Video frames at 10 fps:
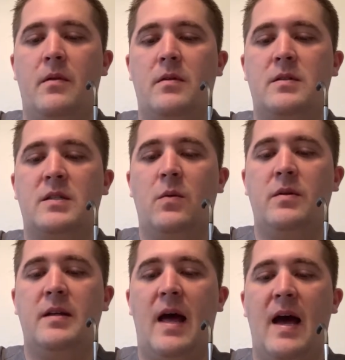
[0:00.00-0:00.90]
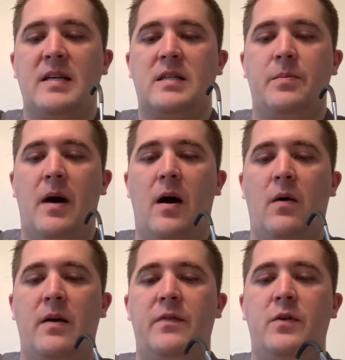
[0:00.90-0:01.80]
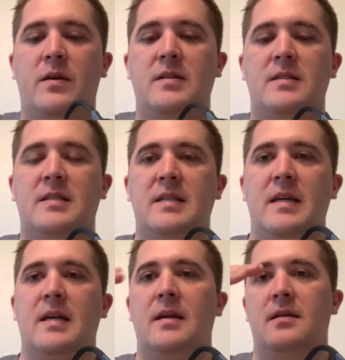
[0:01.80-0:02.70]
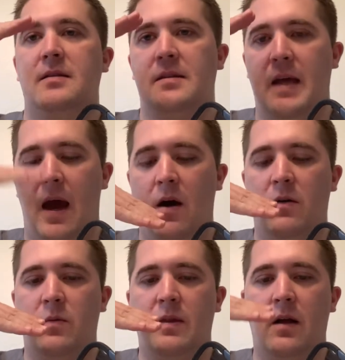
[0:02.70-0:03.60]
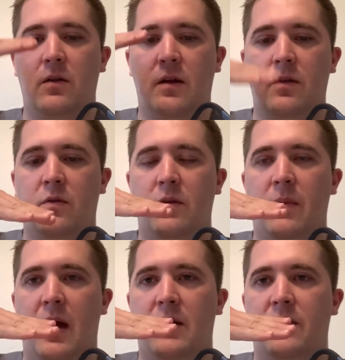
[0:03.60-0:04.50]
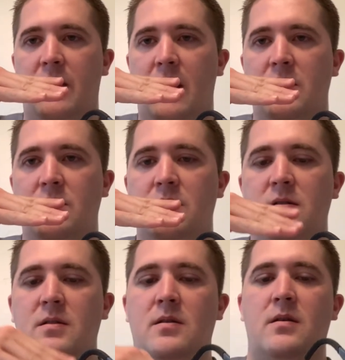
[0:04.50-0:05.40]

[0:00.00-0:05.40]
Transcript: Someone did ask about if you can see down without looking through the magnifiers,